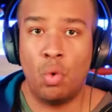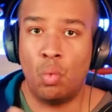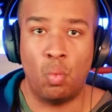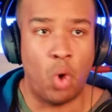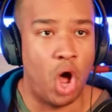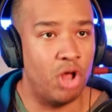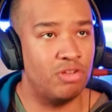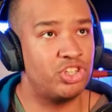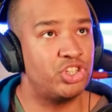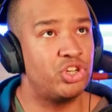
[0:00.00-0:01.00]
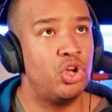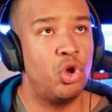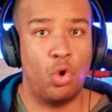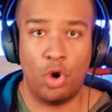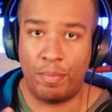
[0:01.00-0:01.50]
Walsh
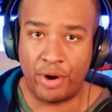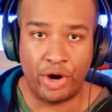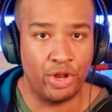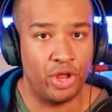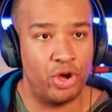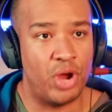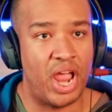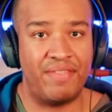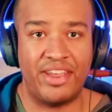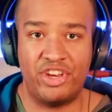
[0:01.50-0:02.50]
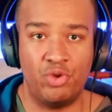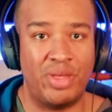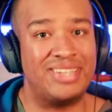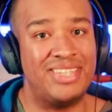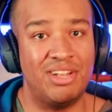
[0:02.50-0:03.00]
or Perlo, and they do
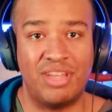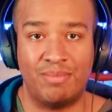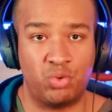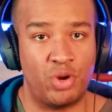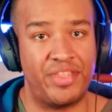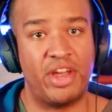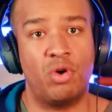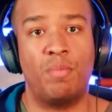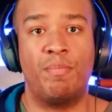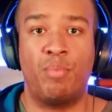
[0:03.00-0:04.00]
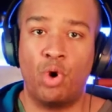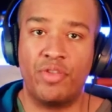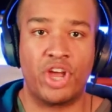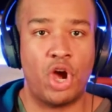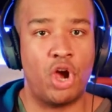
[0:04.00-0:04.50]
like tilt ups where they'll pour the
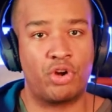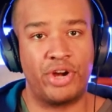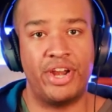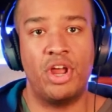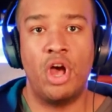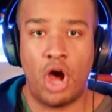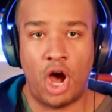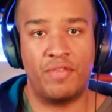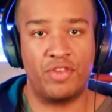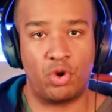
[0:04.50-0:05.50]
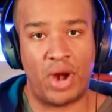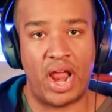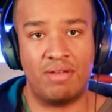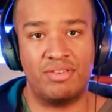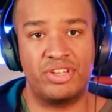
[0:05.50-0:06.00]
concrete on the
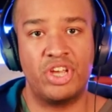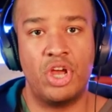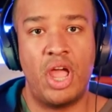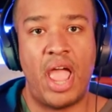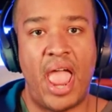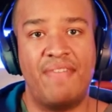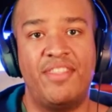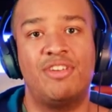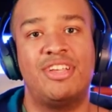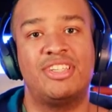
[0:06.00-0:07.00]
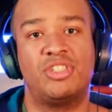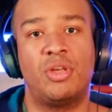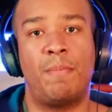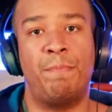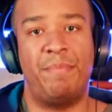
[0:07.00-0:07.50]
ground and they'll just
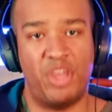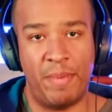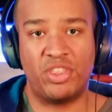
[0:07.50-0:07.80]
they'll make the